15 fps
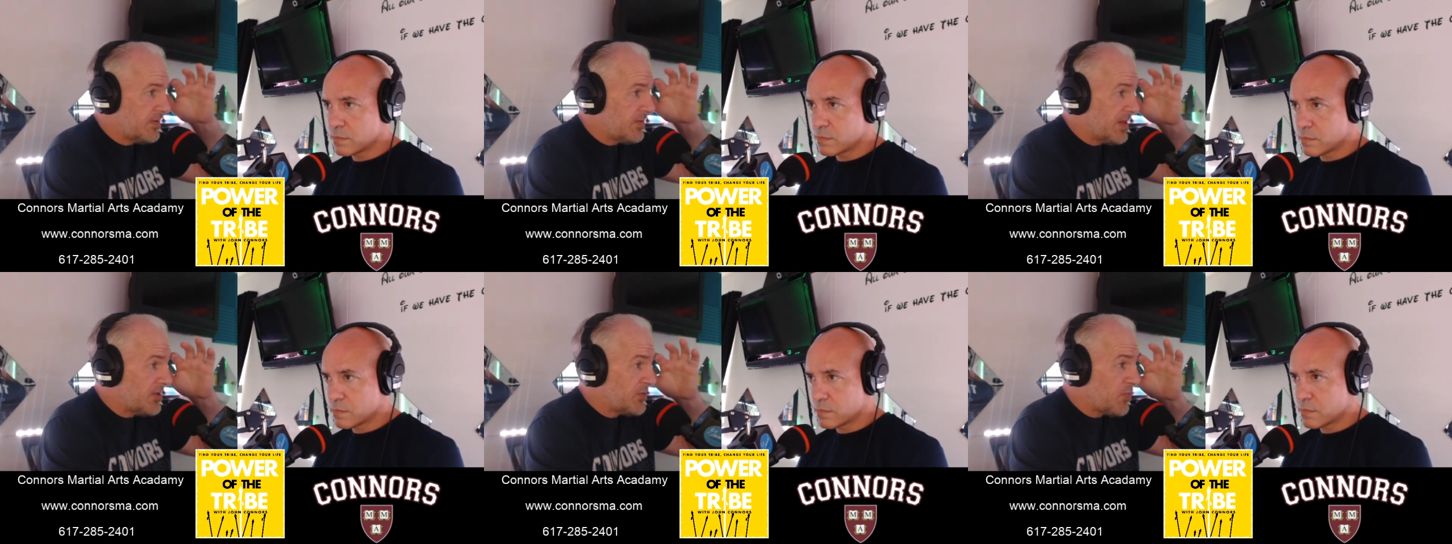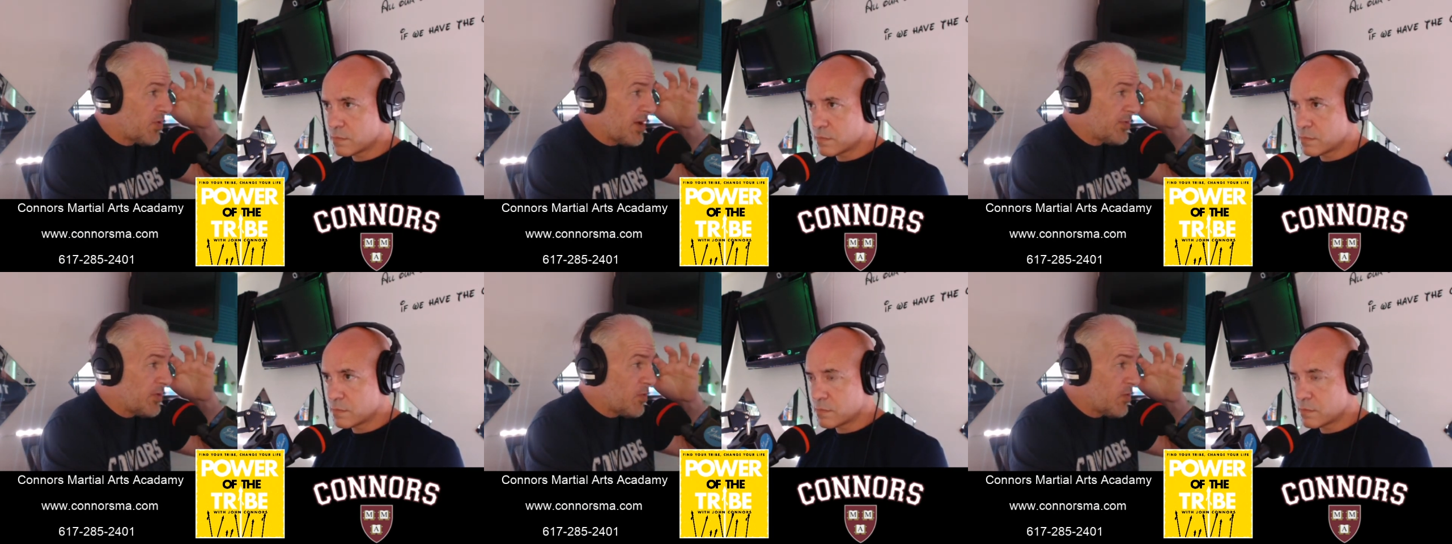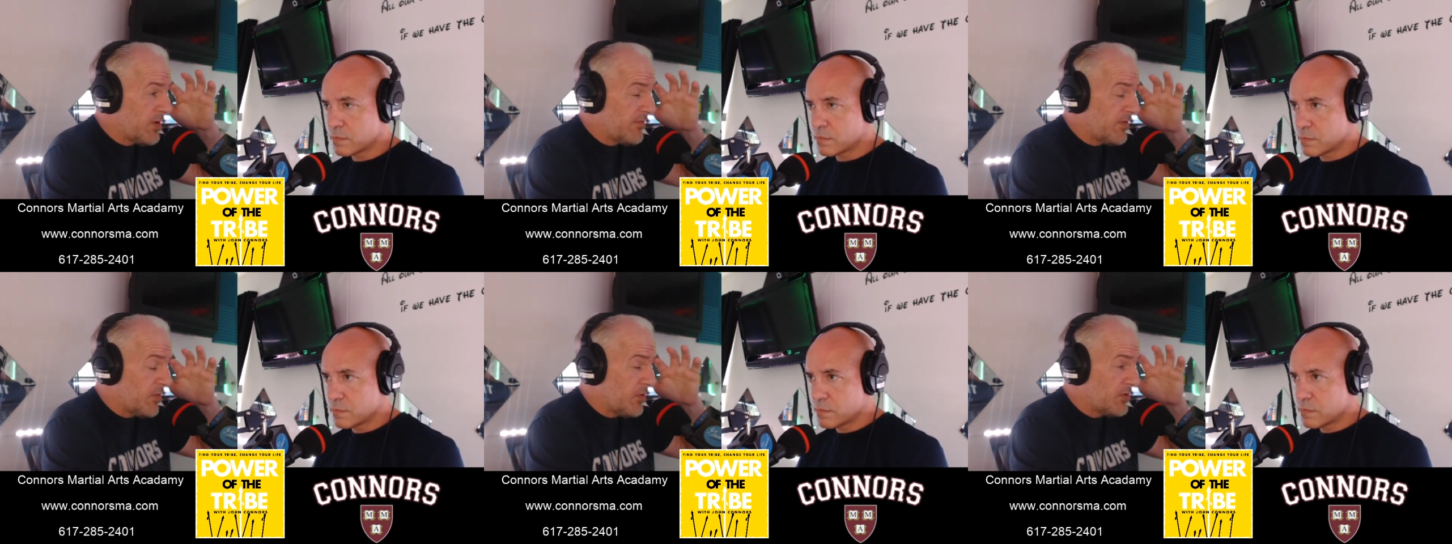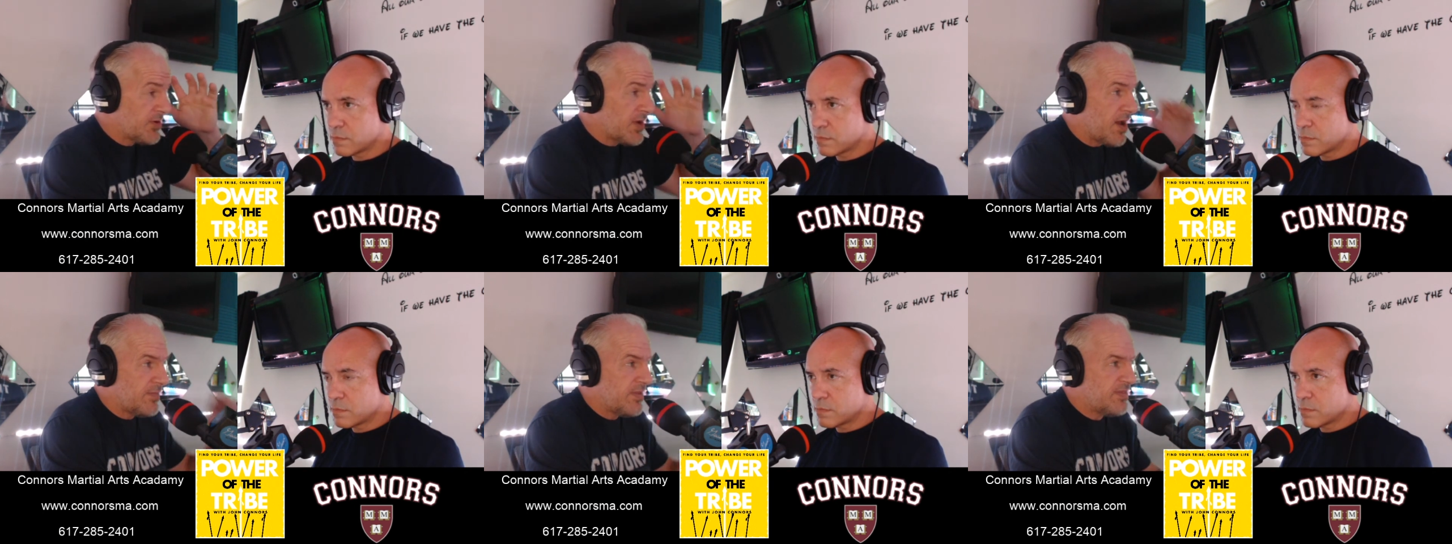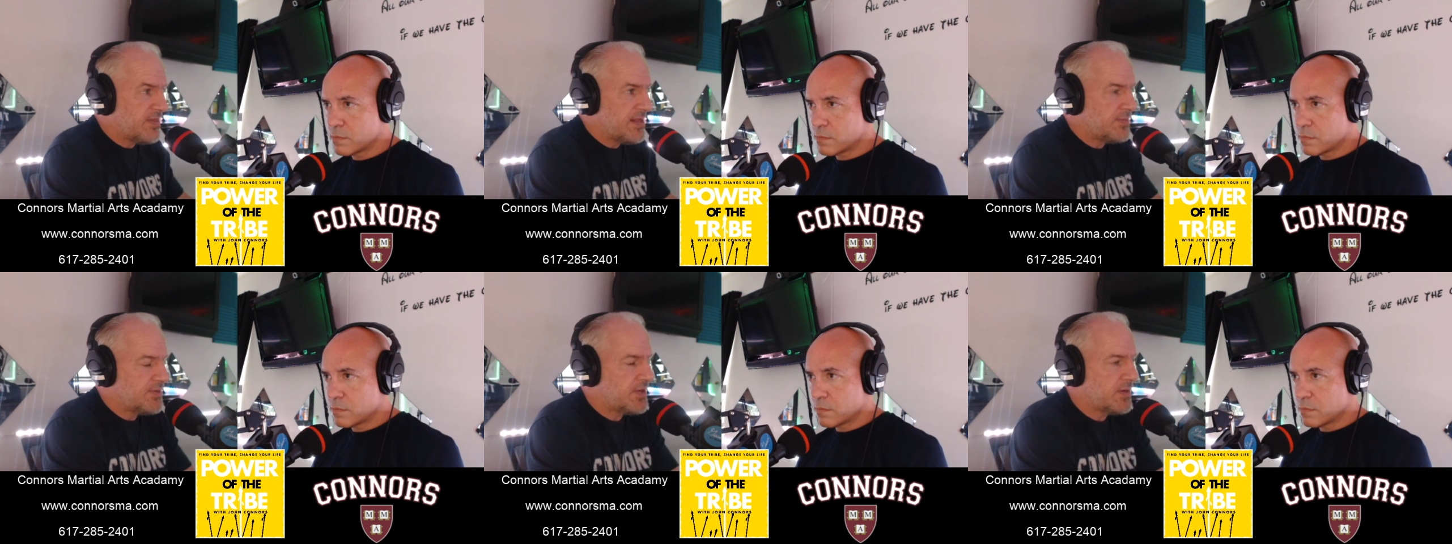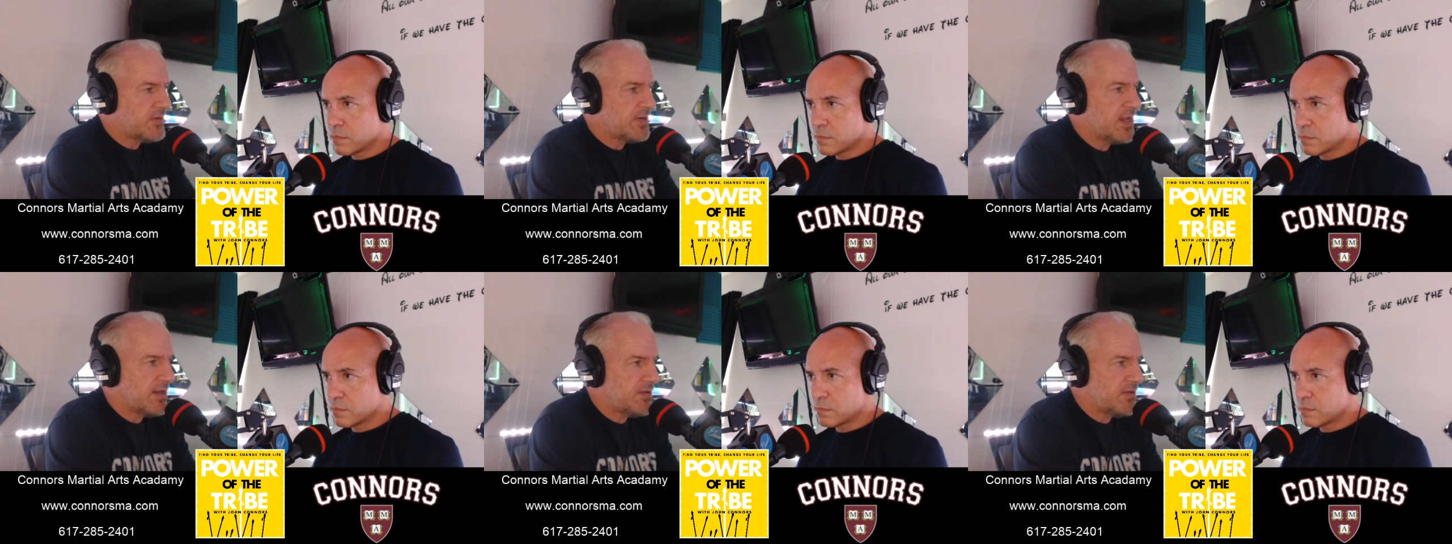Speaker 1: that's probably one of our most common themes here, Dan,